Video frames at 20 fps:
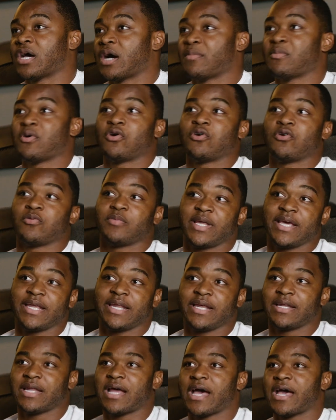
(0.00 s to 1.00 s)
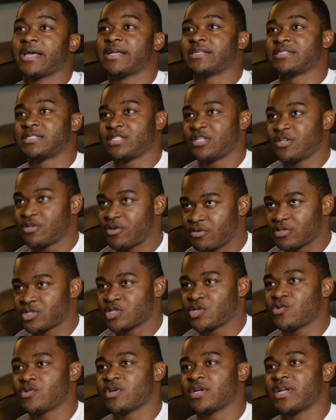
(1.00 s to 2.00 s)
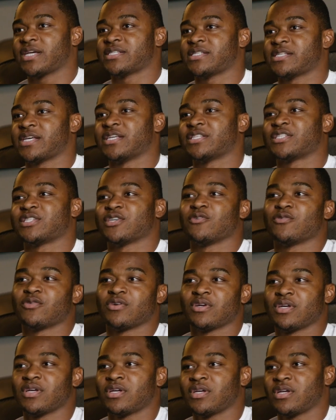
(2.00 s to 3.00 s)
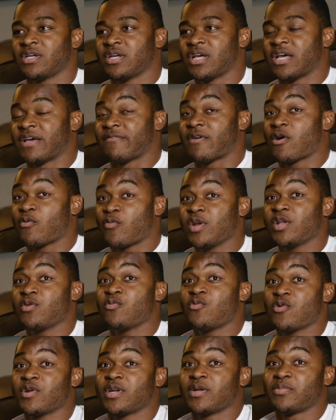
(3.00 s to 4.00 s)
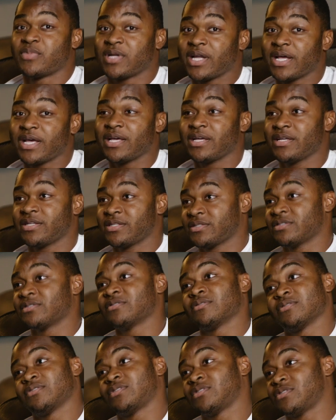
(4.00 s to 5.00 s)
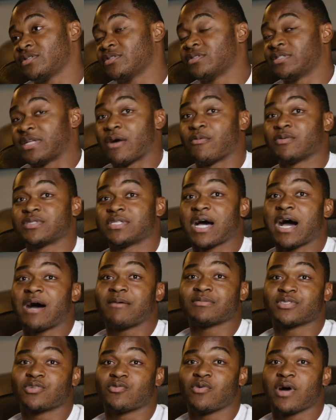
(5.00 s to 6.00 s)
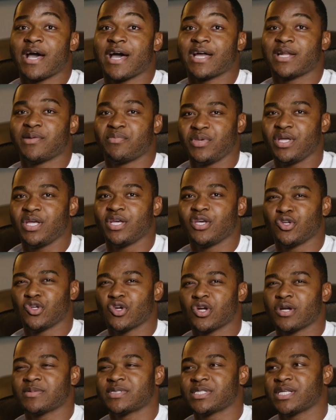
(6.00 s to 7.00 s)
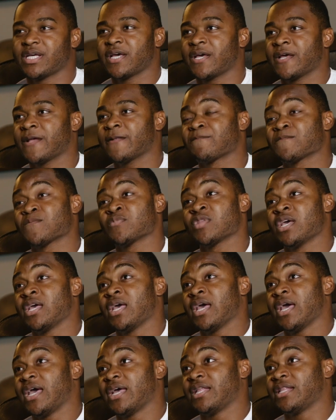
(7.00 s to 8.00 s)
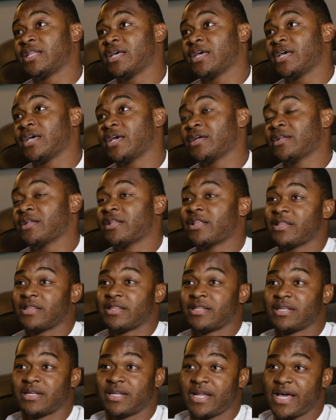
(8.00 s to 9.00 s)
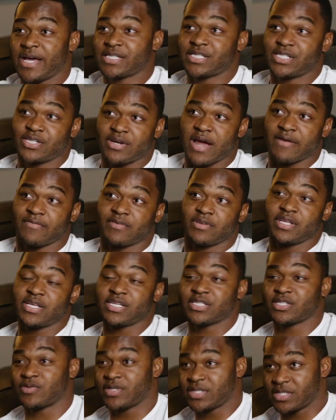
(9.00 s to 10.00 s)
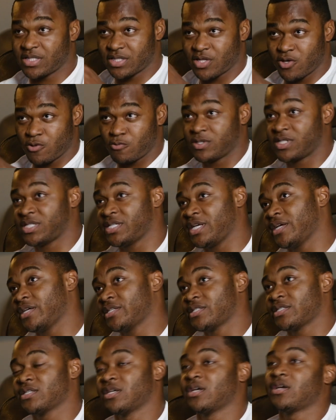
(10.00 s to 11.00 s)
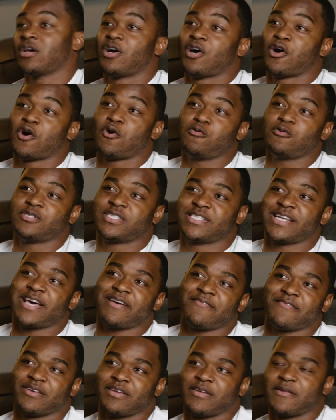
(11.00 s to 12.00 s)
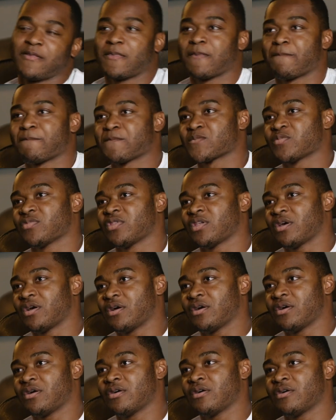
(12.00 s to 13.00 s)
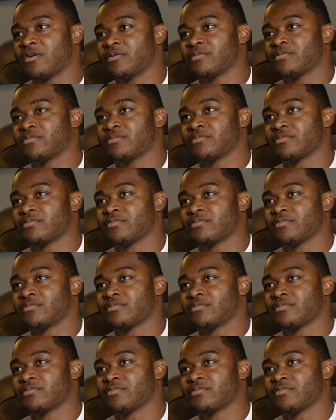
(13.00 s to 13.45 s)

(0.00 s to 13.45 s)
come home late at night and still go to school the next day. So if I really wanted to play, that was the obstacle I had to beat. You know what I'm saying? And then the next year after this, so this is 06, 07. I